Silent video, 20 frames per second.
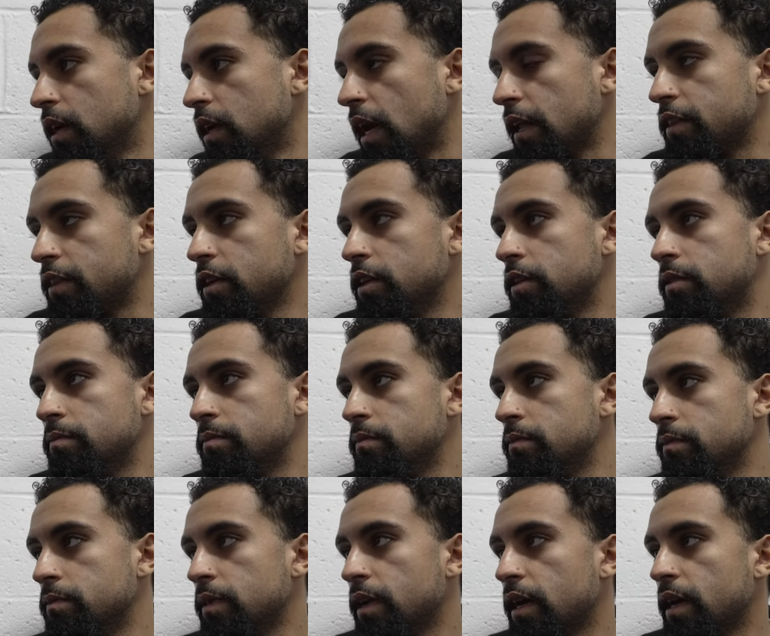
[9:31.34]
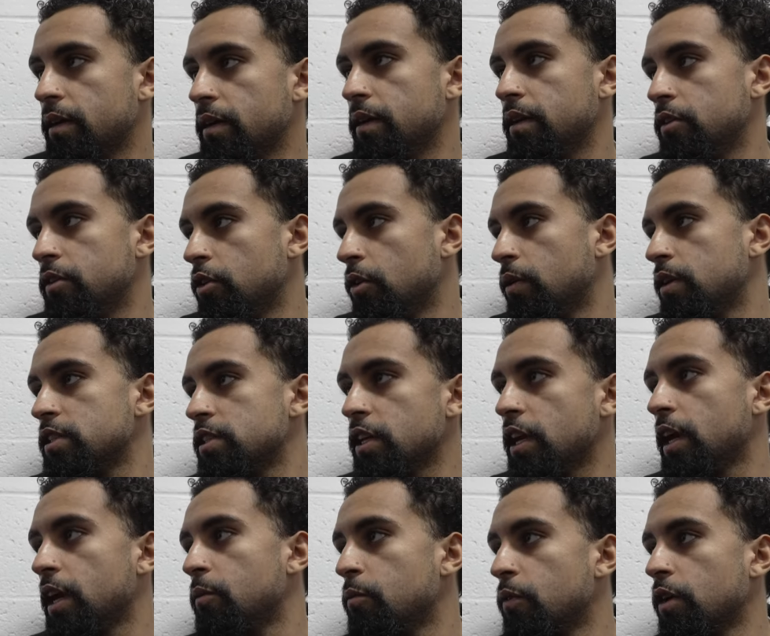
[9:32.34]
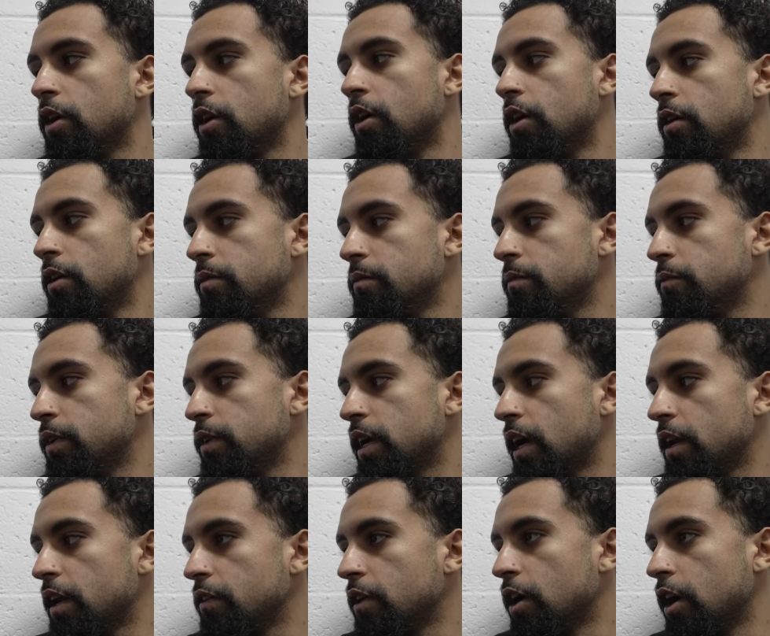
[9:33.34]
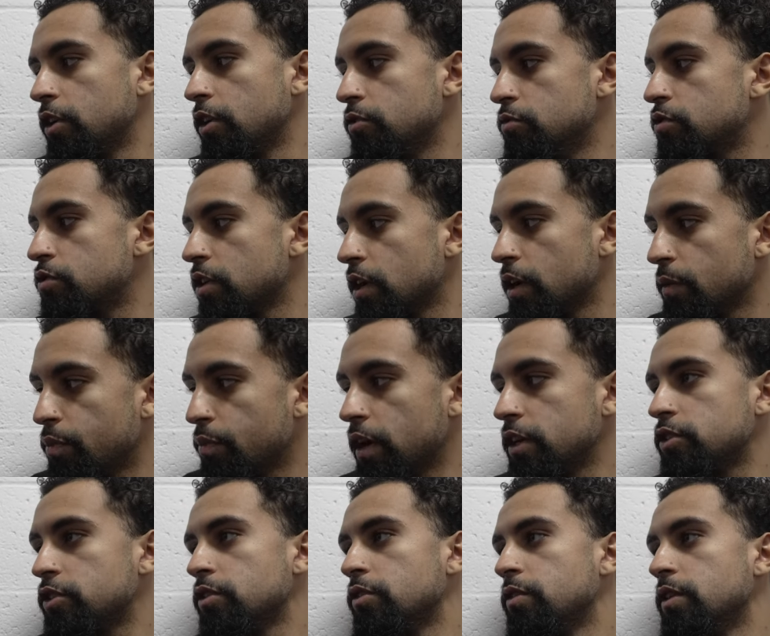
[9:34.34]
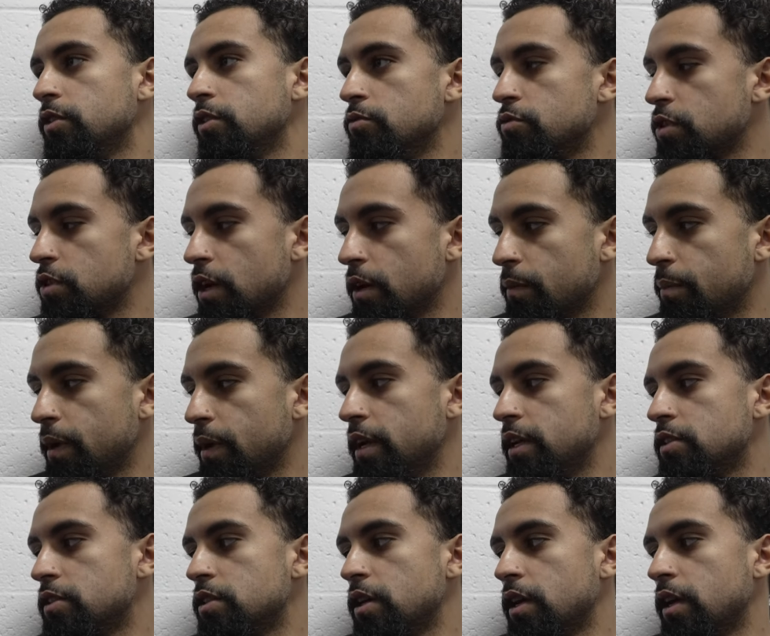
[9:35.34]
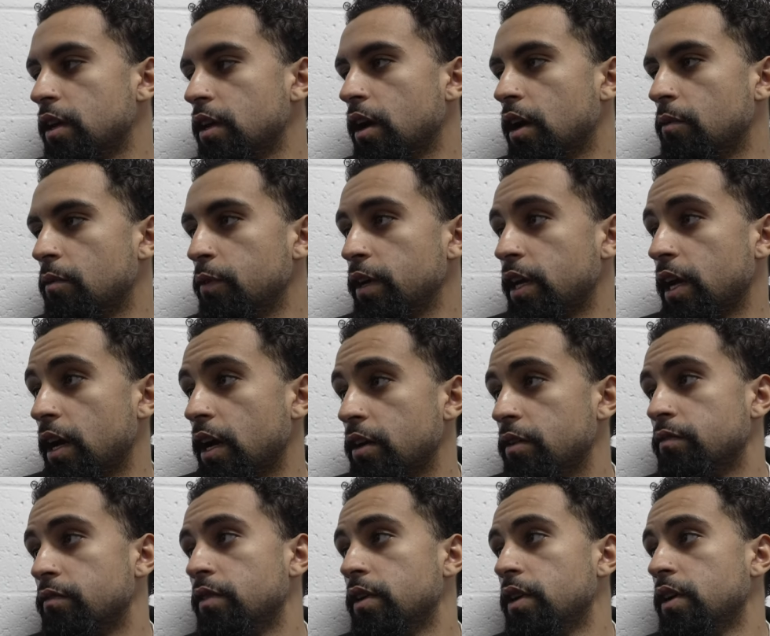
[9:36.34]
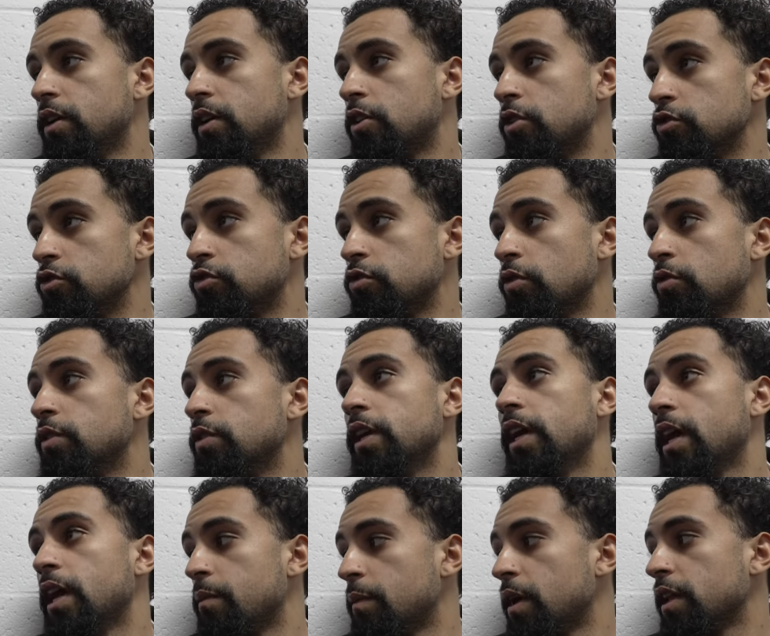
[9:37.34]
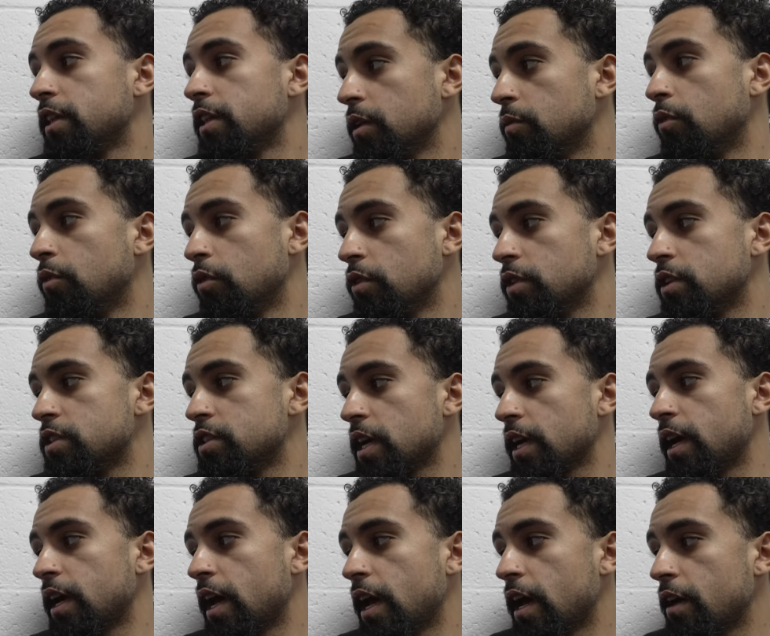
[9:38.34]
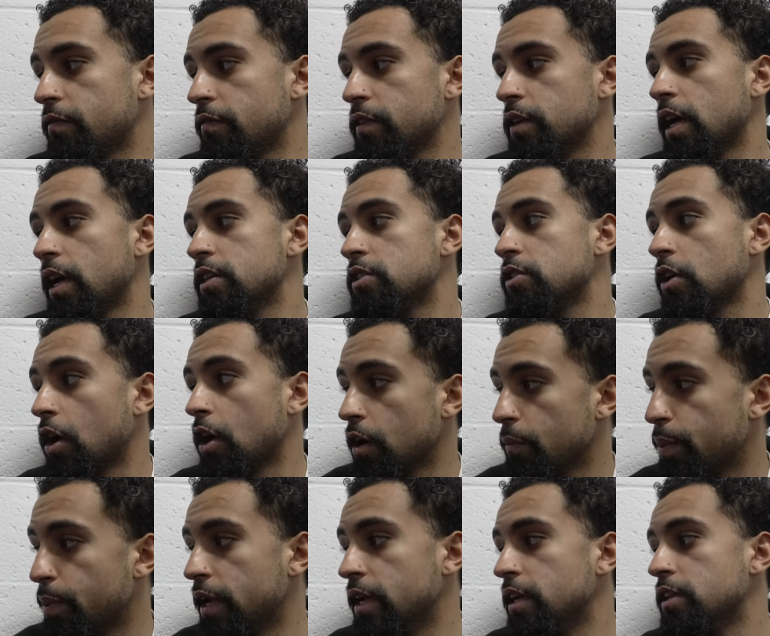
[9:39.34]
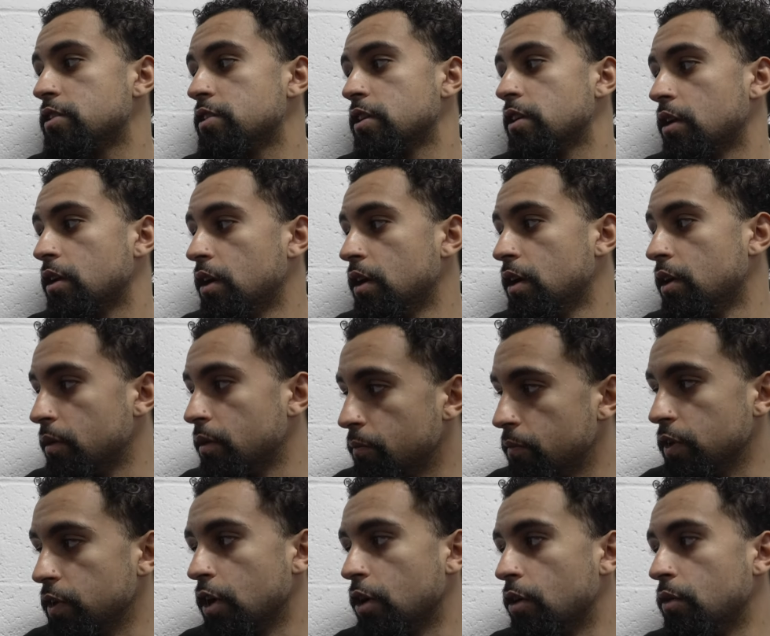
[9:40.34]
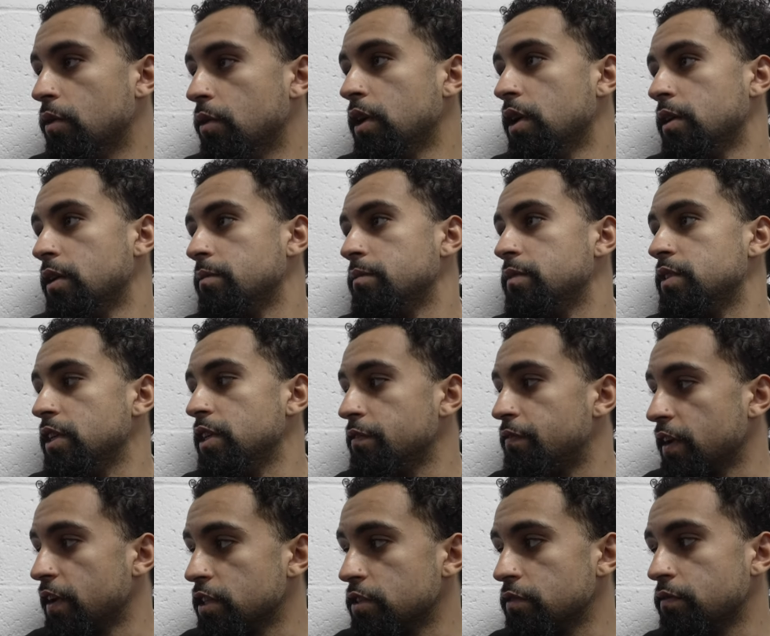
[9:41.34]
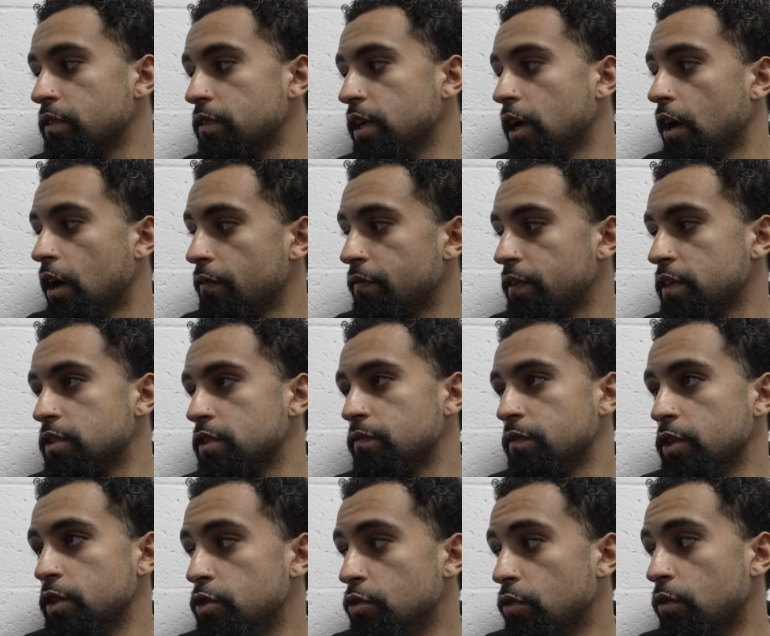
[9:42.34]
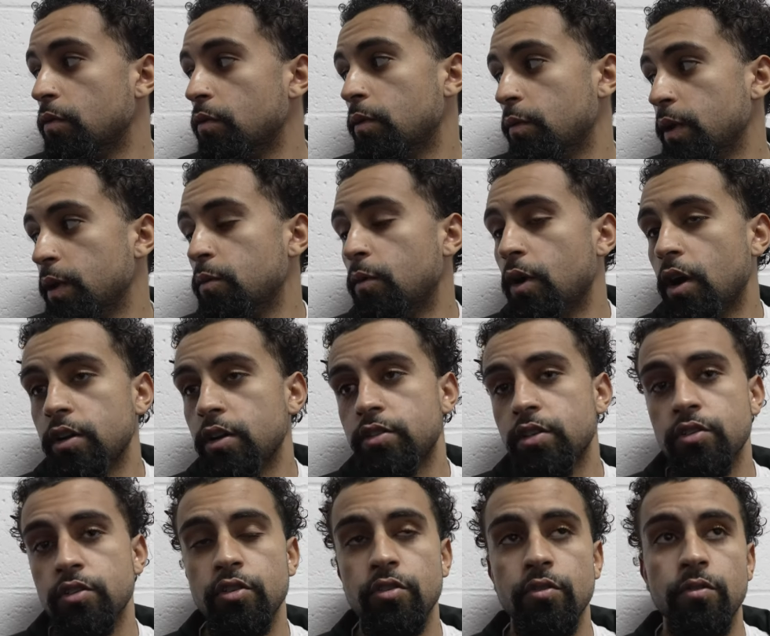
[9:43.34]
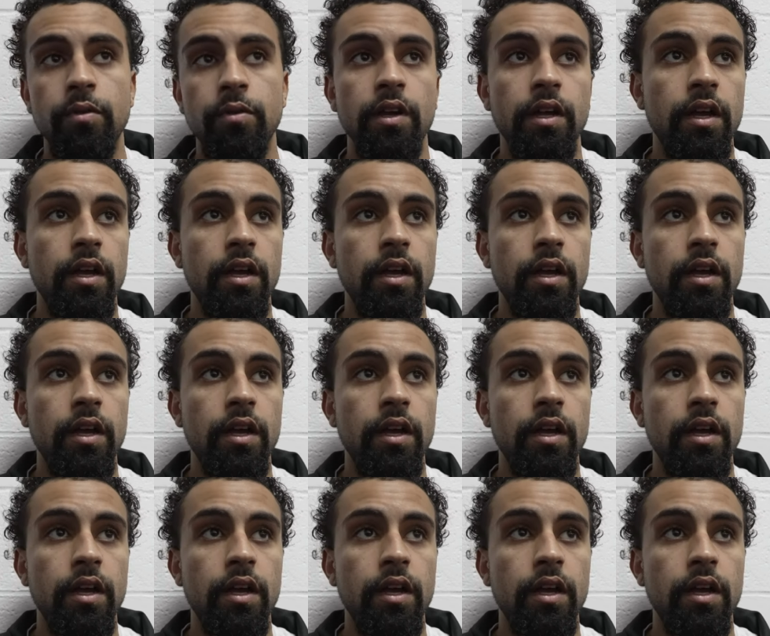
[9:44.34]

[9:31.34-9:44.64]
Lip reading: I think, you know, as the game went on, we kind of got used to their pressure and used to their pace, and we kind of controlled the game, I think, more in the second half as to our pace and, you know, defensively, offensively, doing what we wanted to do.